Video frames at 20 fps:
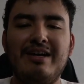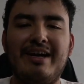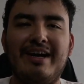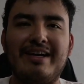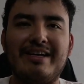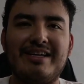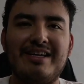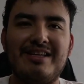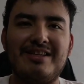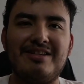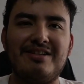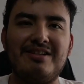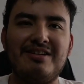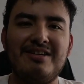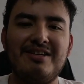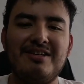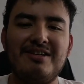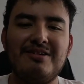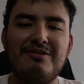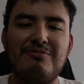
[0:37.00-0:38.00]
I can
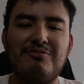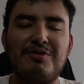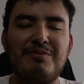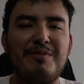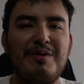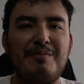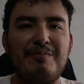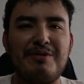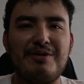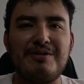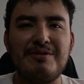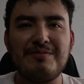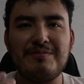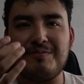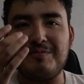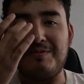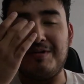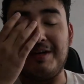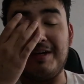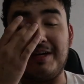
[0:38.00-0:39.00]
remember
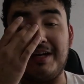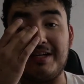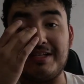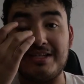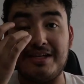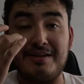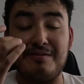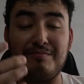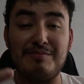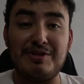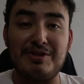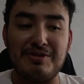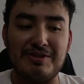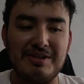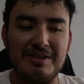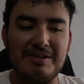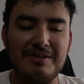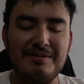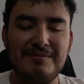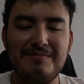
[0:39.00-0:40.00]
as I'm
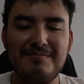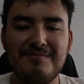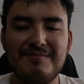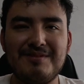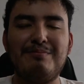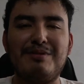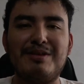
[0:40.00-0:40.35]
talking.